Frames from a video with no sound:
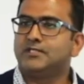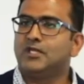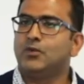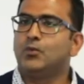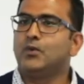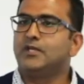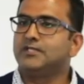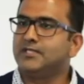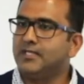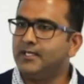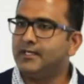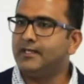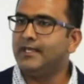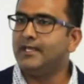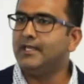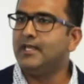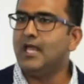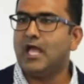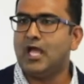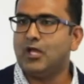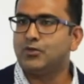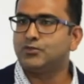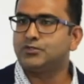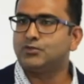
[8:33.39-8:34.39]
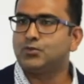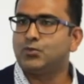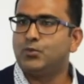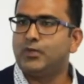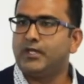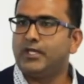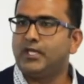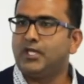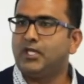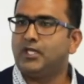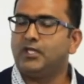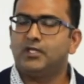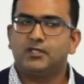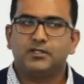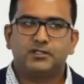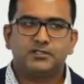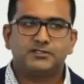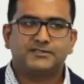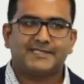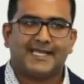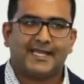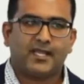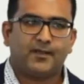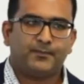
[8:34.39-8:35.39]
it wasn't in-house. We
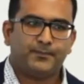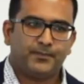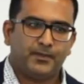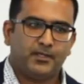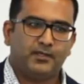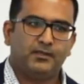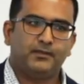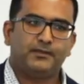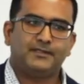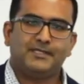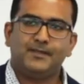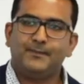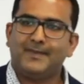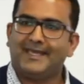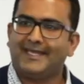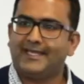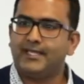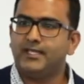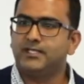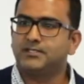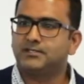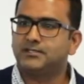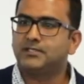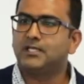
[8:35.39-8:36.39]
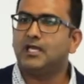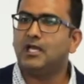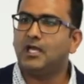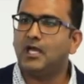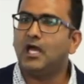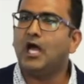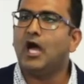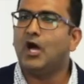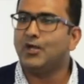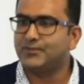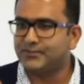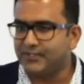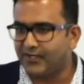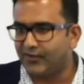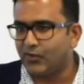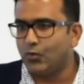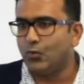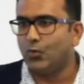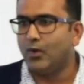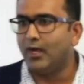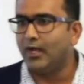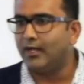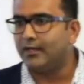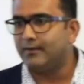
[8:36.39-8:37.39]
set up the meetings outside of the
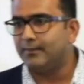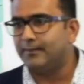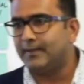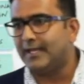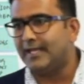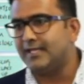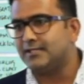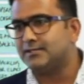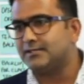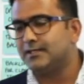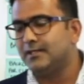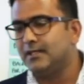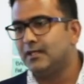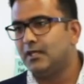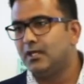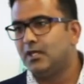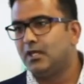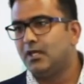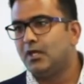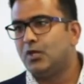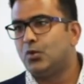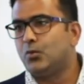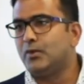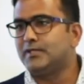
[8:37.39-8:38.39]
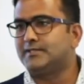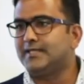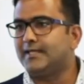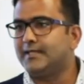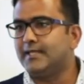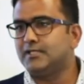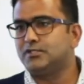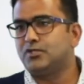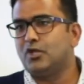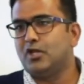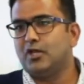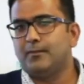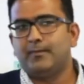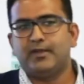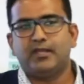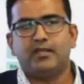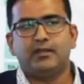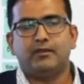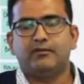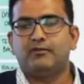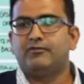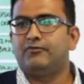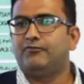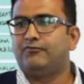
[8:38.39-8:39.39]
workplace. We said there's going to
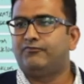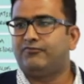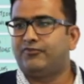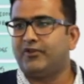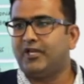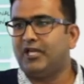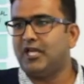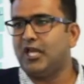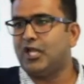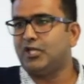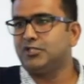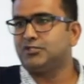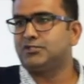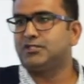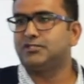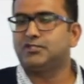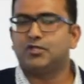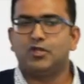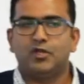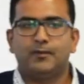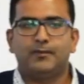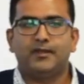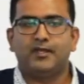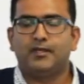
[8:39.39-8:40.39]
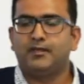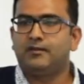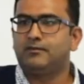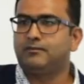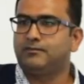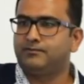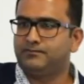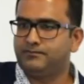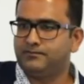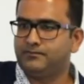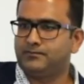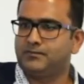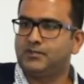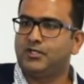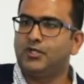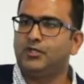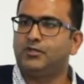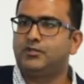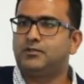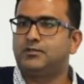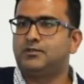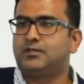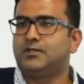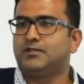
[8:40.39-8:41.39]
be free lunch. There's going to be
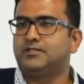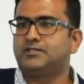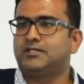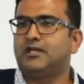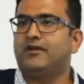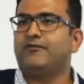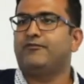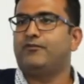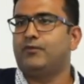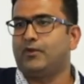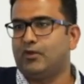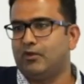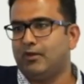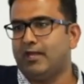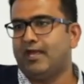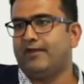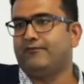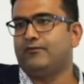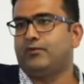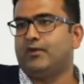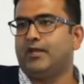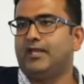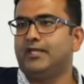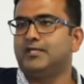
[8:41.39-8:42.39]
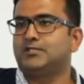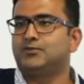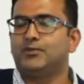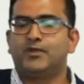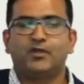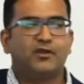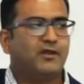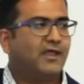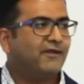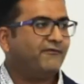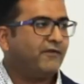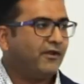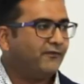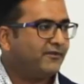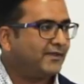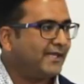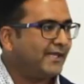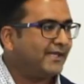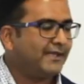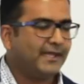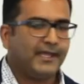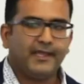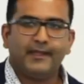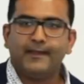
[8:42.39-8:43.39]
good stuff. We're going to have drinks. We're going to have
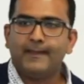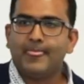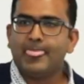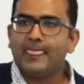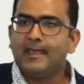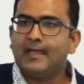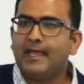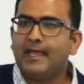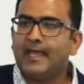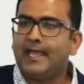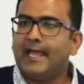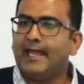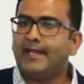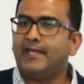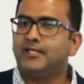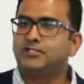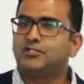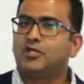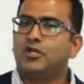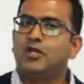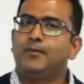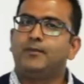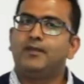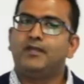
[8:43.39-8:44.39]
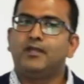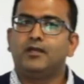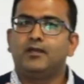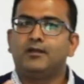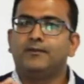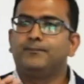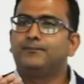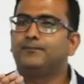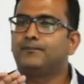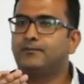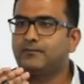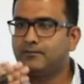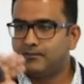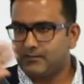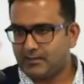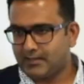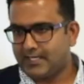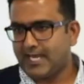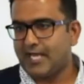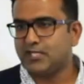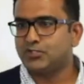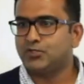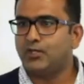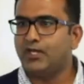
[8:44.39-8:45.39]
everything there, and it's going to be a
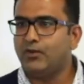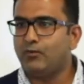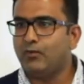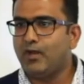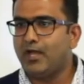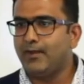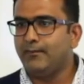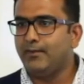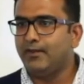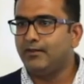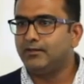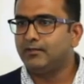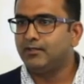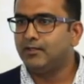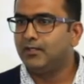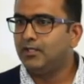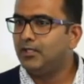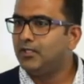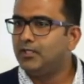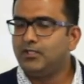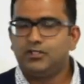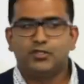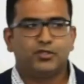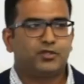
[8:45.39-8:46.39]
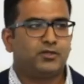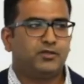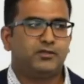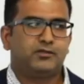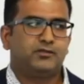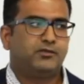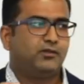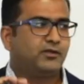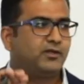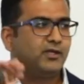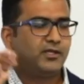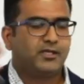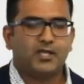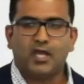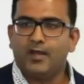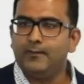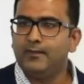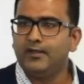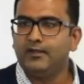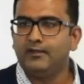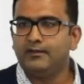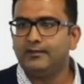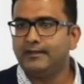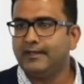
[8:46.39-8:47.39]
casual environment. You could come
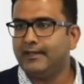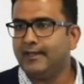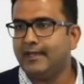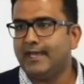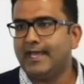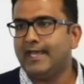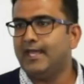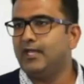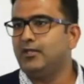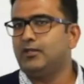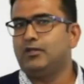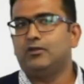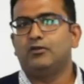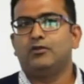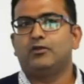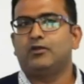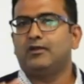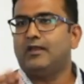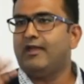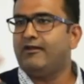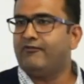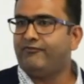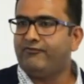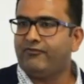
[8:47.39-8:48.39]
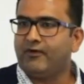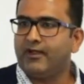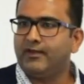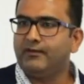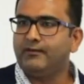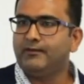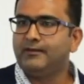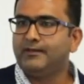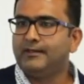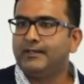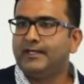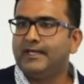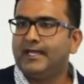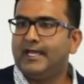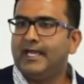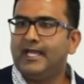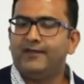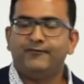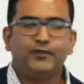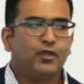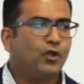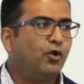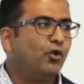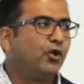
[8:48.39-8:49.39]
in there, and you can have fun,
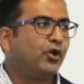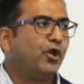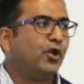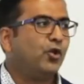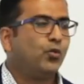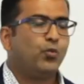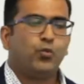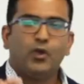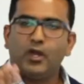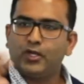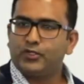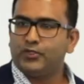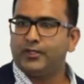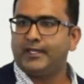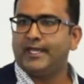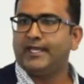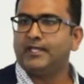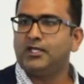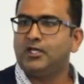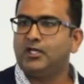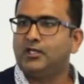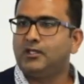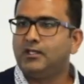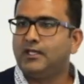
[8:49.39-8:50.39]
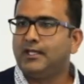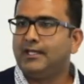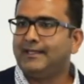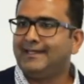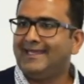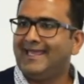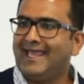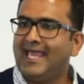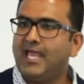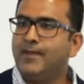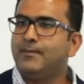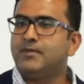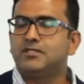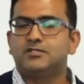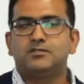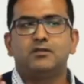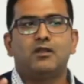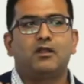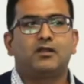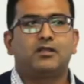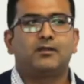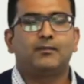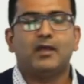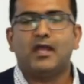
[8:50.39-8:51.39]
and we're all going to work together. The aim is
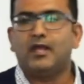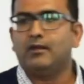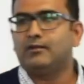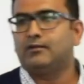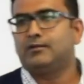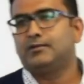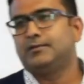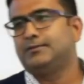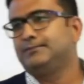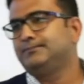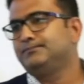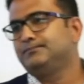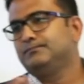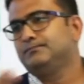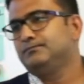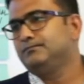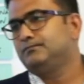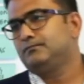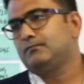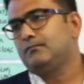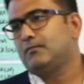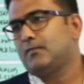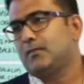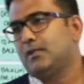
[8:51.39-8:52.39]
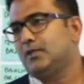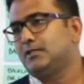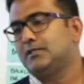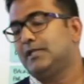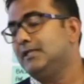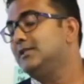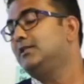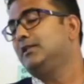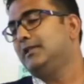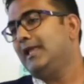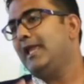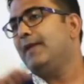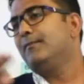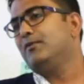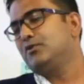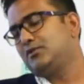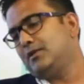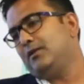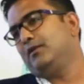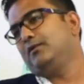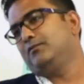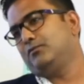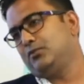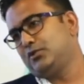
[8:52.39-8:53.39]
not about. The aim
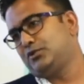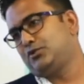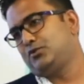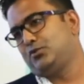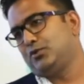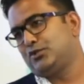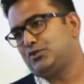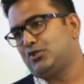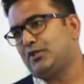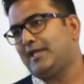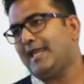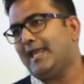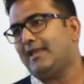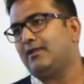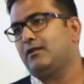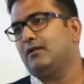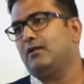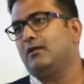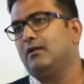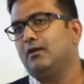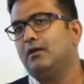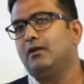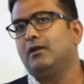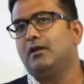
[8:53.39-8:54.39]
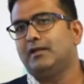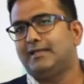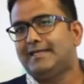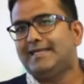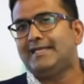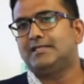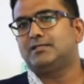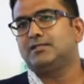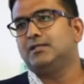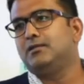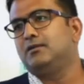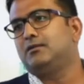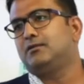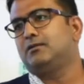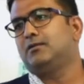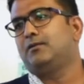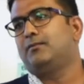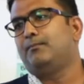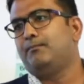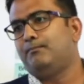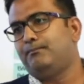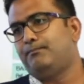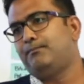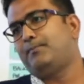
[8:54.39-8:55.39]
was to get a decent
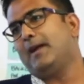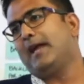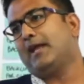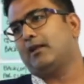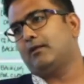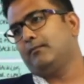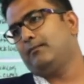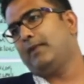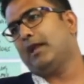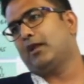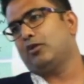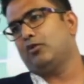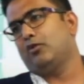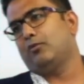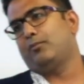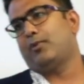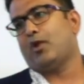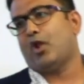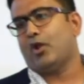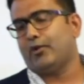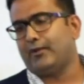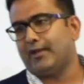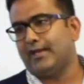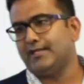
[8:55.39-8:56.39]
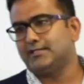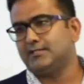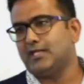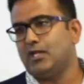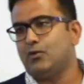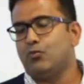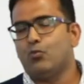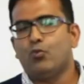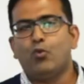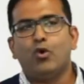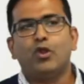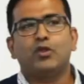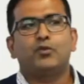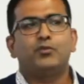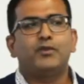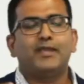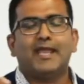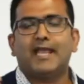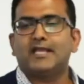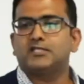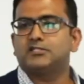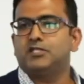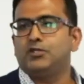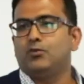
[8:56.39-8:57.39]
backlog prioritized, and what we
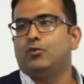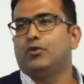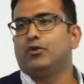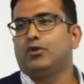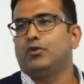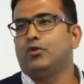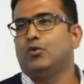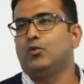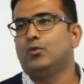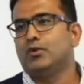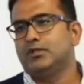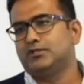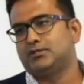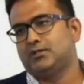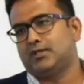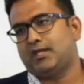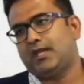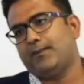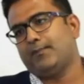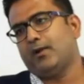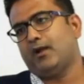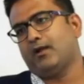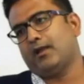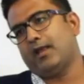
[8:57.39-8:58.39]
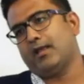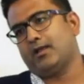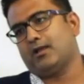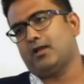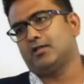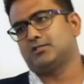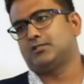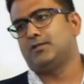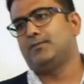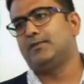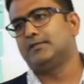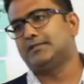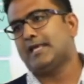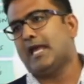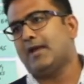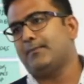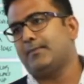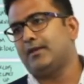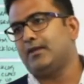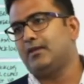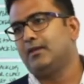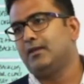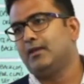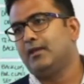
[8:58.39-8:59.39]
actually wanted to do was to keep our customers
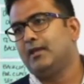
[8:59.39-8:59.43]
happy,